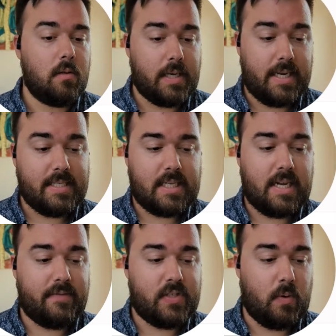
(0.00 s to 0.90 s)
Looking
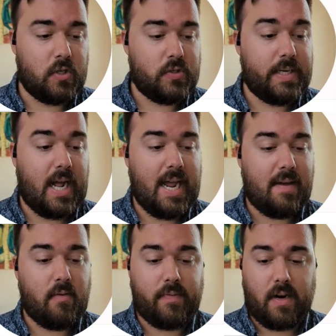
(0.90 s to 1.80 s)
inside of SmartSuite, I
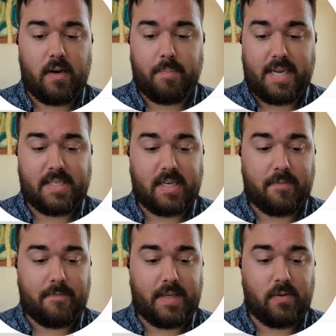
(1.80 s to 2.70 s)
have a very
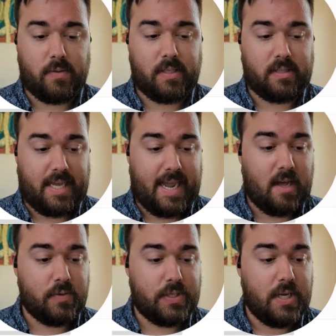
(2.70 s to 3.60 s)
basic field
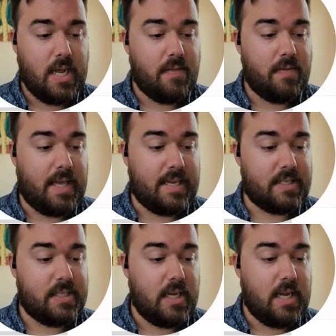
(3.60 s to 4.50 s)
layout
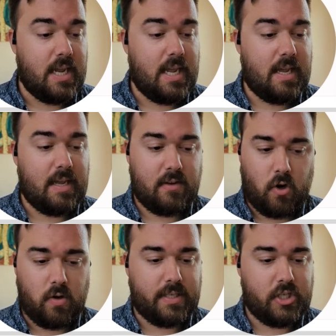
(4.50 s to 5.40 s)
that
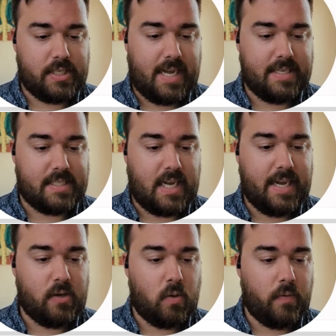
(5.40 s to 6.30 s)
currently just has a
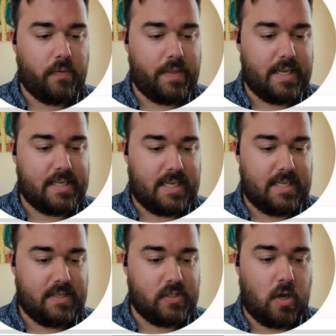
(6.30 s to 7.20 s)
title that
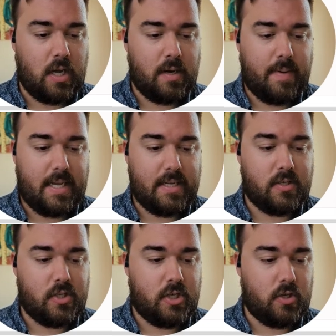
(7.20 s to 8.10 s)
is
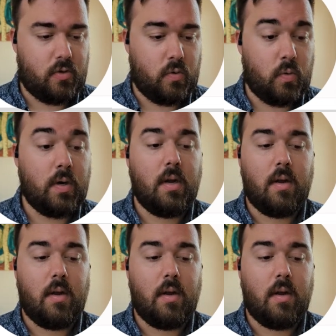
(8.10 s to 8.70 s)
automated to